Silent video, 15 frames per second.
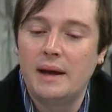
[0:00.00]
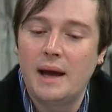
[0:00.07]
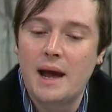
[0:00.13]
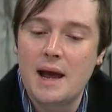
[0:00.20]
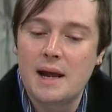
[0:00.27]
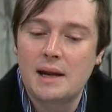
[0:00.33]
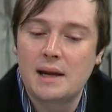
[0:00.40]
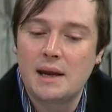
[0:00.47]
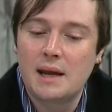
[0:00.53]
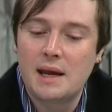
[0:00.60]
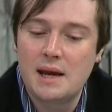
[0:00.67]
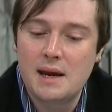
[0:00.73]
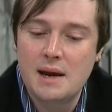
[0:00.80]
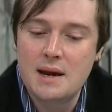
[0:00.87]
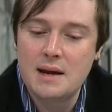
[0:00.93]
and
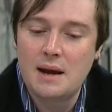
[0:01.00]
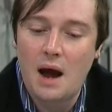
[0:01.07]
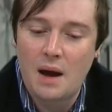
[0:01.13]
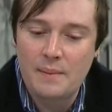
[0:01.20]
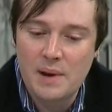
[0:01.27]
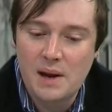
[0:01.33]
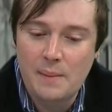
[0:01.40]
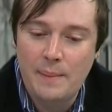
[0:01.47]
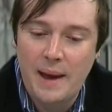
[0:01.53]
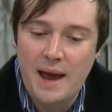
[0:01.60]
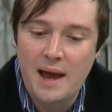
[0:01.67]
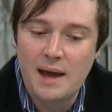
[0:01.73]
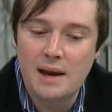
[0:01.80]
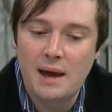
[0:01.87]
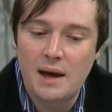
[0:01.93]
he got me a bed